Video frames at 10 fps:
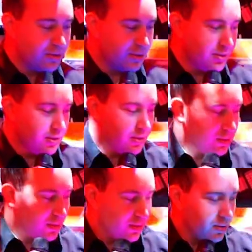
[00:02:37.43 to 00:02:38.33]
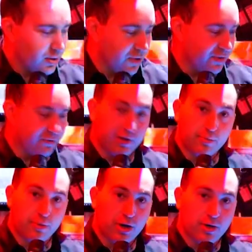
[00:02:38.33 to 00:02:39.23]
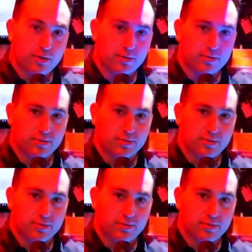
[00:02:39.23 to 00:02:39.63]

mode, and the Freedom Par